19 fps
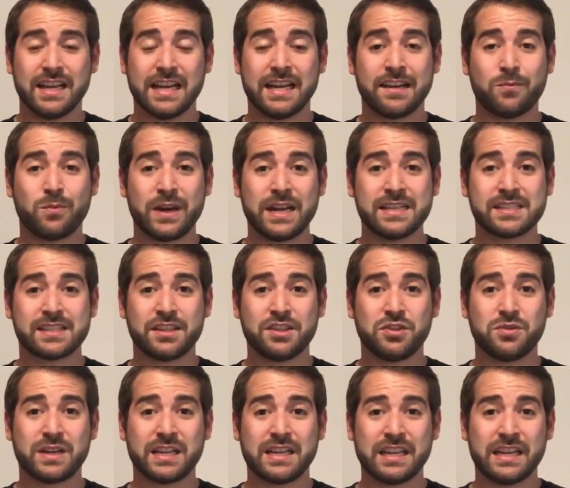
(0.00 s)
in ways that
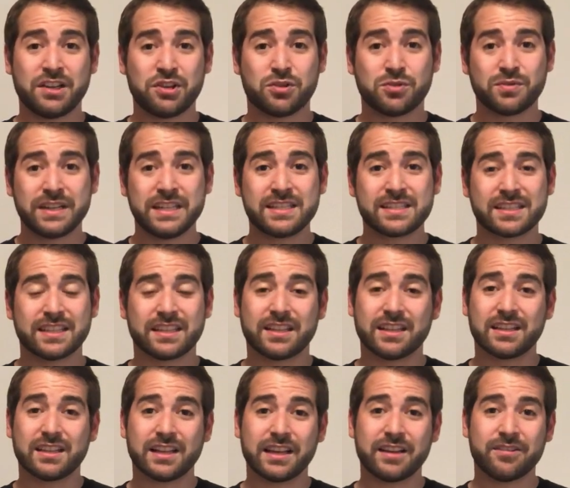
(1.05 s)
you can increase the
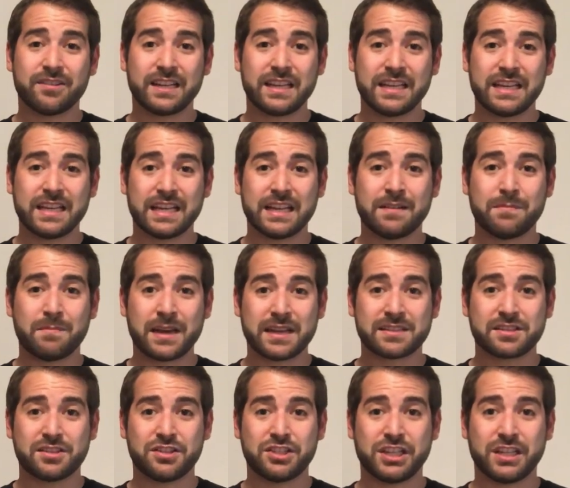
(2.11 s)
clarity and
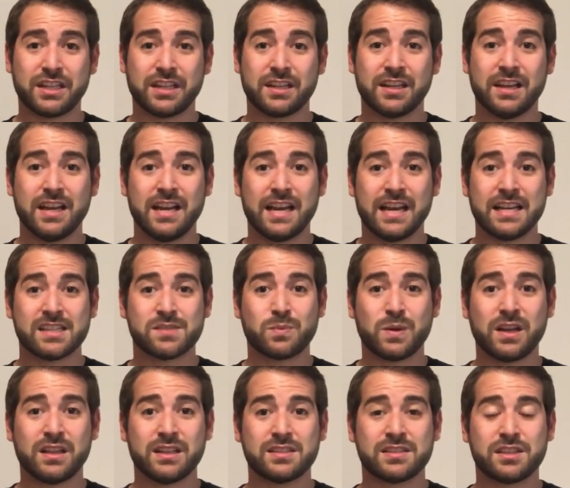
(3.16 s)
messaging as
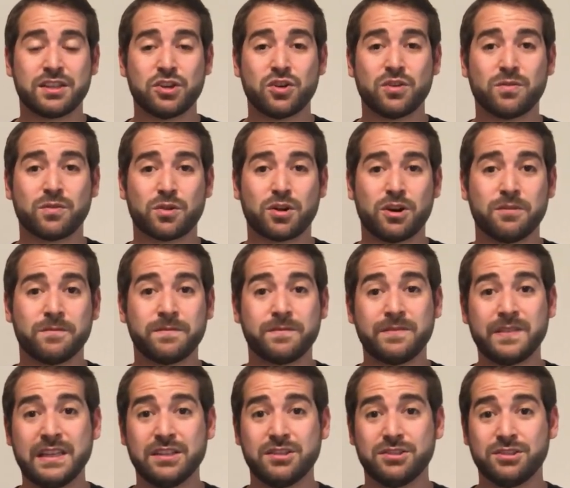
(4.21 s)
well as the overall
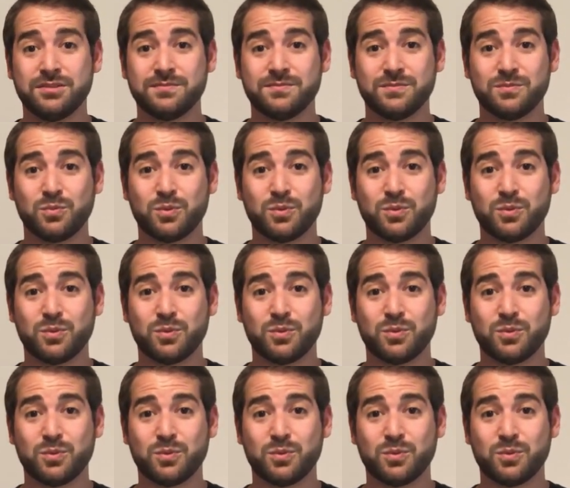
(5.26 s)
feel,